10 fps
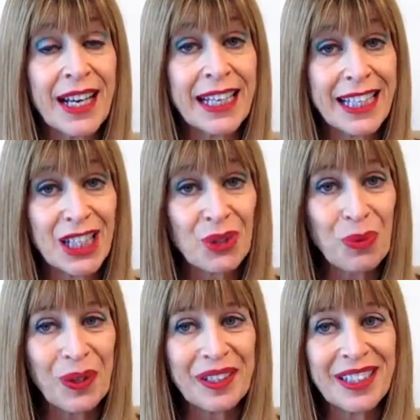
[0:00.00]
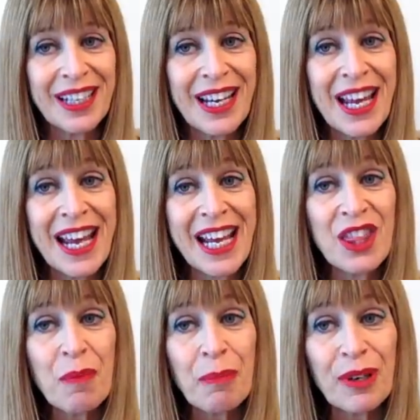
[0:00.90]
And guess what?
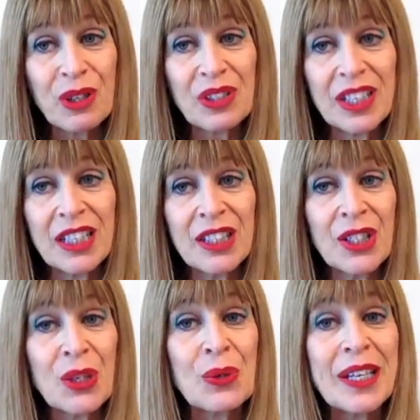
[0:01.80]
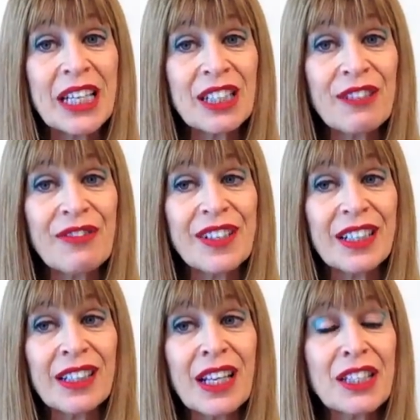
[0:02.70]
In the process, you get to
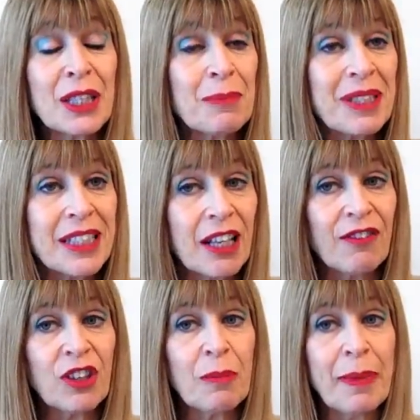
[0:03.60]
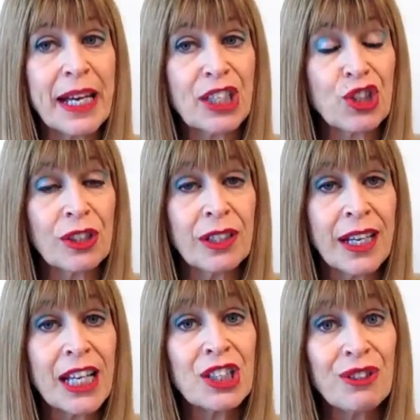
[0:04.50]
feel some self-compassion
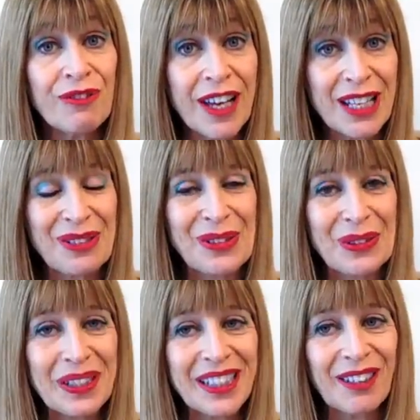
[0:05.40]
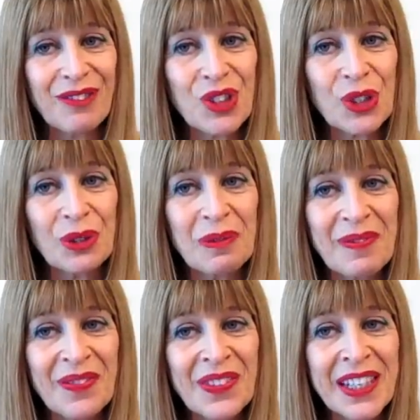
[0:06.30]
and to value yourself too.
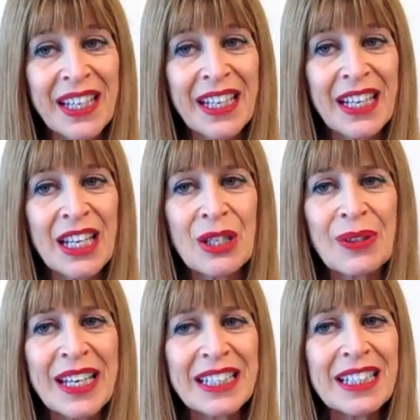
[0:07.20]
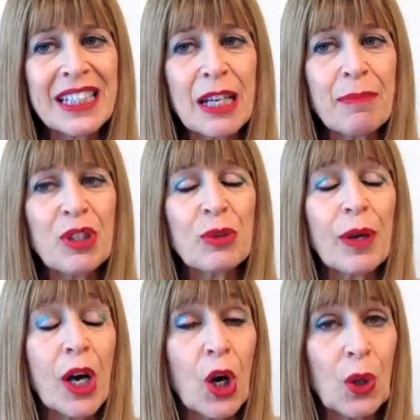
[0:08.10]
You get to step into
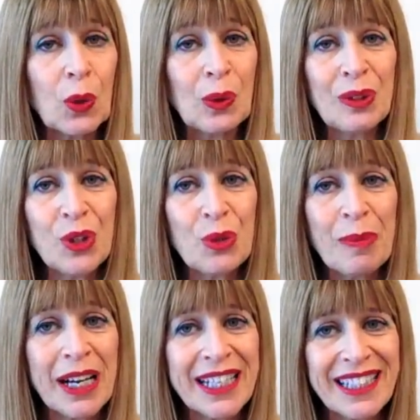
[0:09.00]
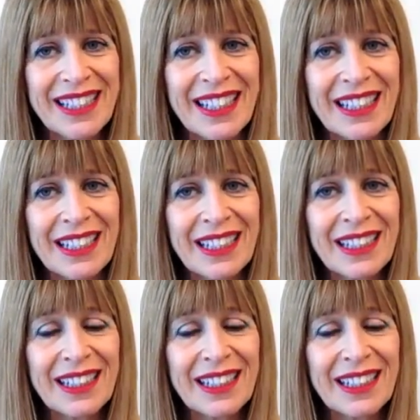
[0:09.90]
a whole new mindset.